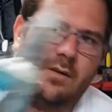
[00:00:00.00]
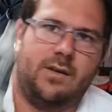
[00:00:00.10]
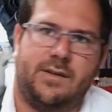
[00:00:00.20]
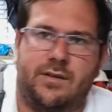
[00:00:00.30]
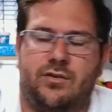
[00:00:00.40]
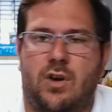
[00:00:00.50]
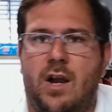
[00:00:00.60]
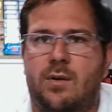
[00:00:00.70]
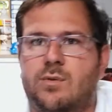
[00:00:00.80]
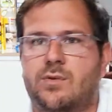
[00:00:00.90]
This is a
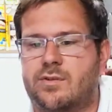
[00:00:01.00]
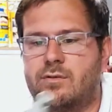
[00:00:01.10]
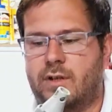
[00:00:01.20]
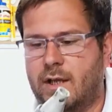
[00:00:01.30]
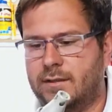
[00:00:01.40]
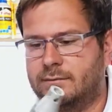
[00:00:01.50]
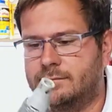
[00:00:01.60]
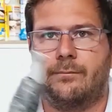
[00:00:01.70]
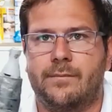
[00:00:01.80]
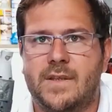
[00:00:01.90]
drywall screw gun.
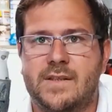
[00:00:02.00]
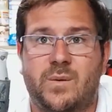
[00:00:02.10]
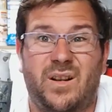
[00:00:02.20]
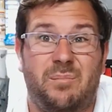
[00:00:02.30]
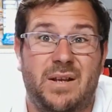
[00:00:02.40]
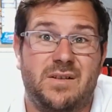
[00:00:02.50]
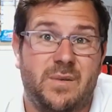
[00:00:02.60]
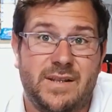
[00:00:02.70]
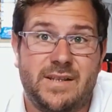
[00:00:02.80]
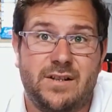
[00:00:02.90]
This one I paid
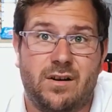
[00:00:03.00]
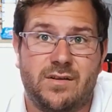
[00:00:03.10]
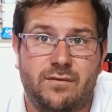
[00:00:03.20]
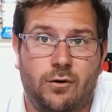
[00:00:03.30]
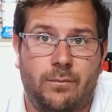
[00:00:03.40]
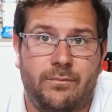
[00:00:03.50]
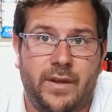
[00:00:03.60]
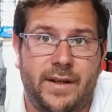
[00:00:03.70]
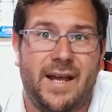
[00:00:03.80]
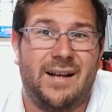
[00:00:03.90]
€20 for
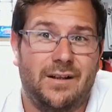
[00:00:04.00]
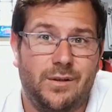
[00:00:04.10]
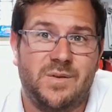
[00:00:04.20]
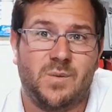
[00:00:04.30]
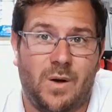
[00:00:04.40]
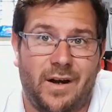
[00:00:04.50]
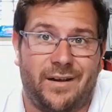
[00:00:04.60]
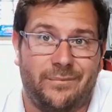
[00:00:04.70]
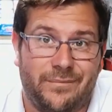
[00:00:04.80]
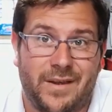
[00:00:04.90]
and it had a loose wire.
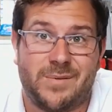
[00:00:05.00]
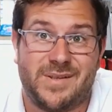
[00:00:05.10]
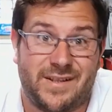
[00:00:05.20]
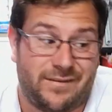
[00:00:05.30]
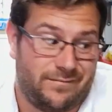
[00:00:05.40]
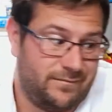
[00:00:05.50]
That was it.